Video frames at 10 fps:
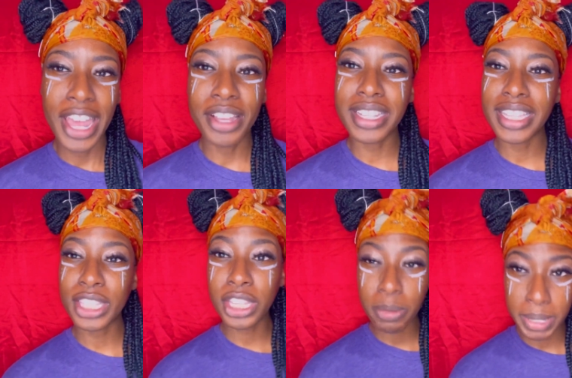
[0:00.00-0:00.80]
It's like,
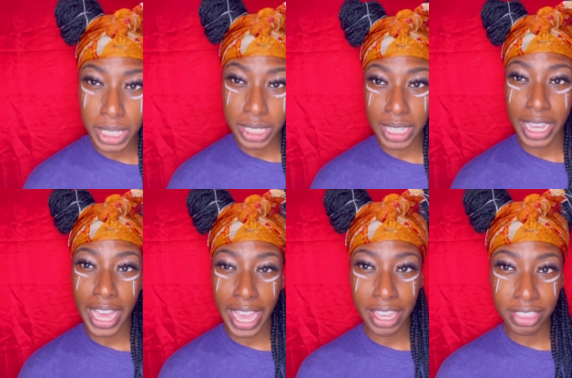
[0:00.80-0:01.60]
that's gonna be
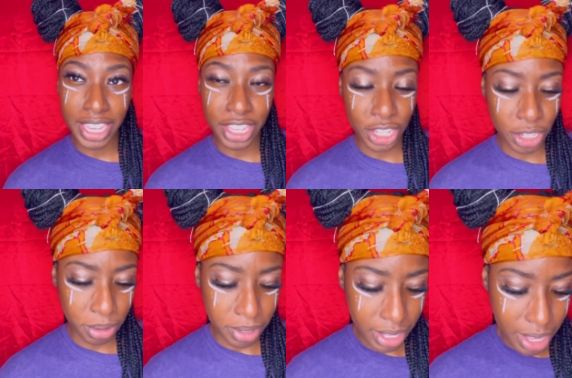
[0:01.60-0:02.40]
60K, thank
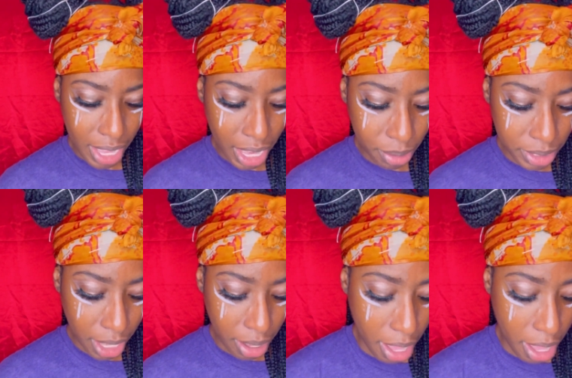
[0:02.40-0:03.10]
you. And I was like,